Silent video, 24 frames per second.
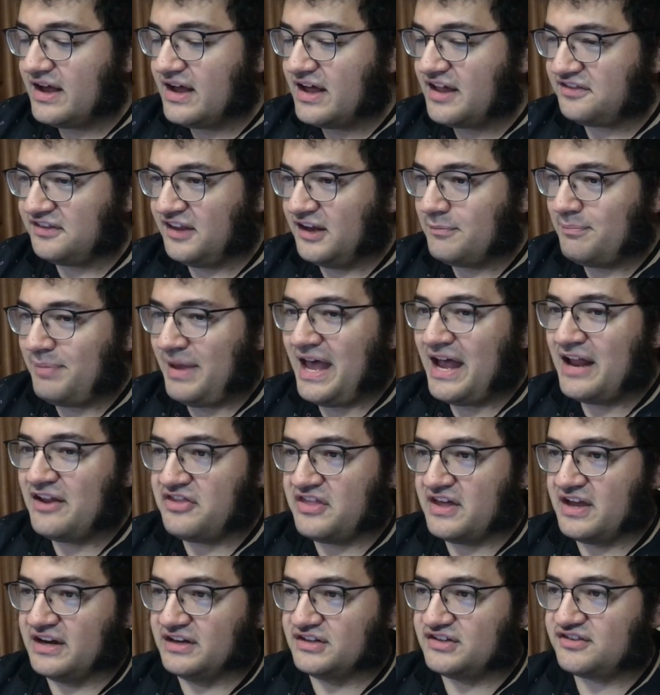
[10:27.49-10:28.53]
it's not a bad
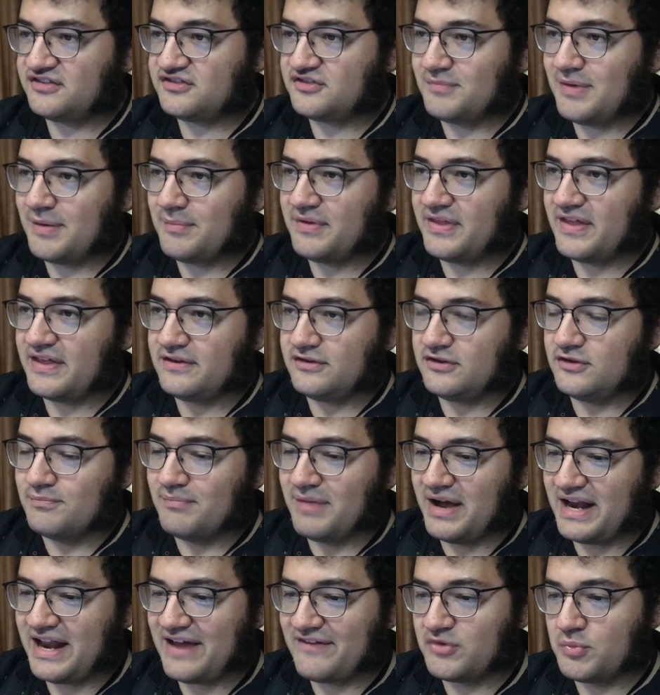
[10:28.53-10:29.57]
thing. Just remember that you
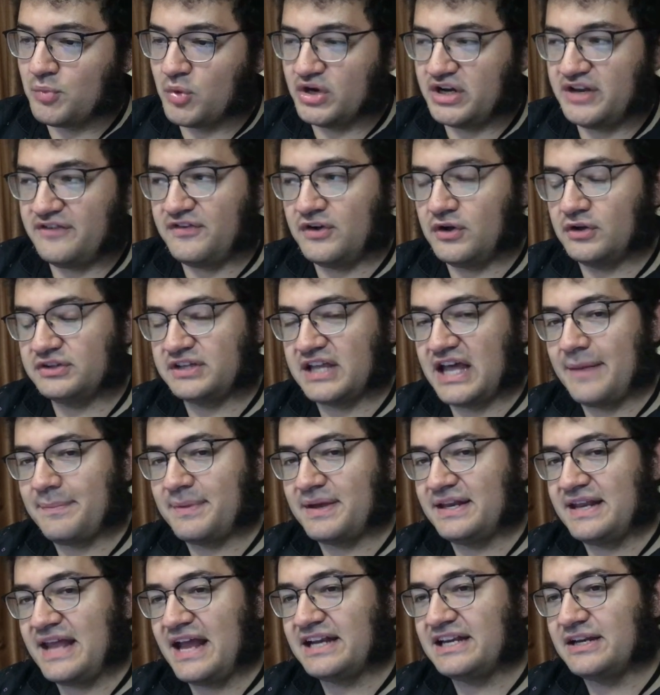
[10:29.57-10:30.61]
might have a more difficult time
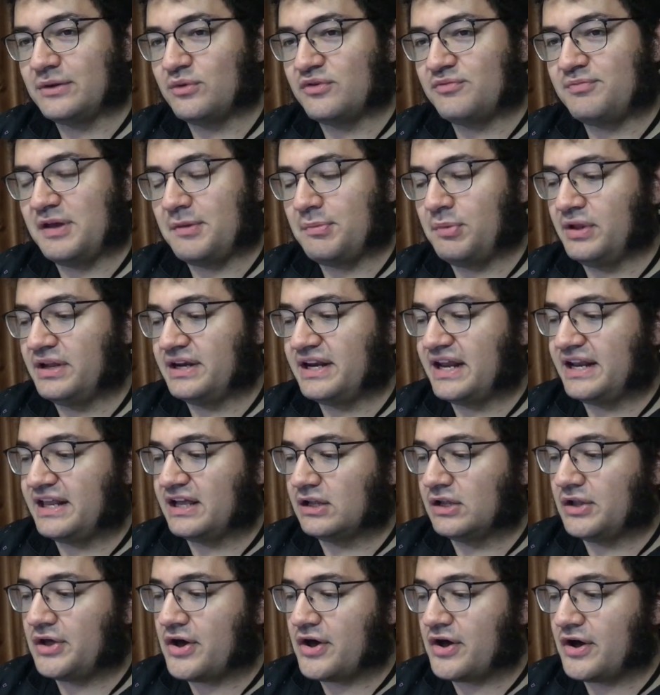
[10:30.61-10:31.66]
connecting with people and getting
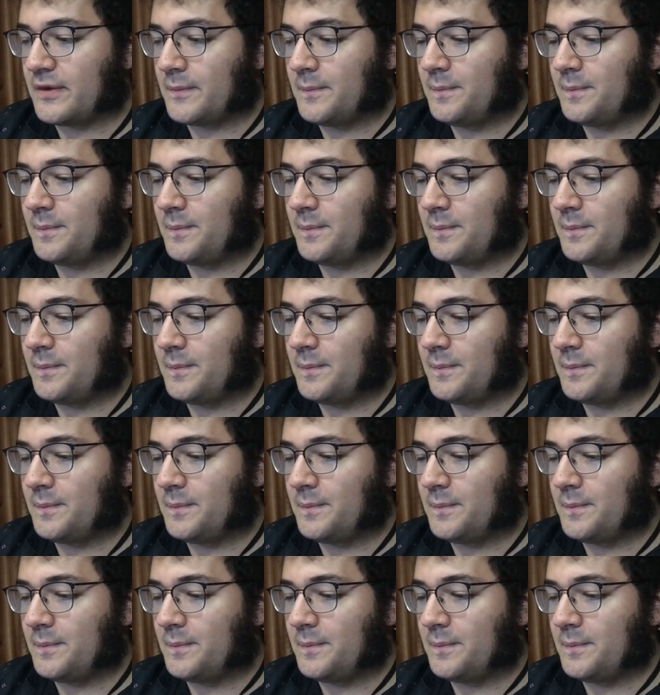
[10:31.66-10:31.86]
along.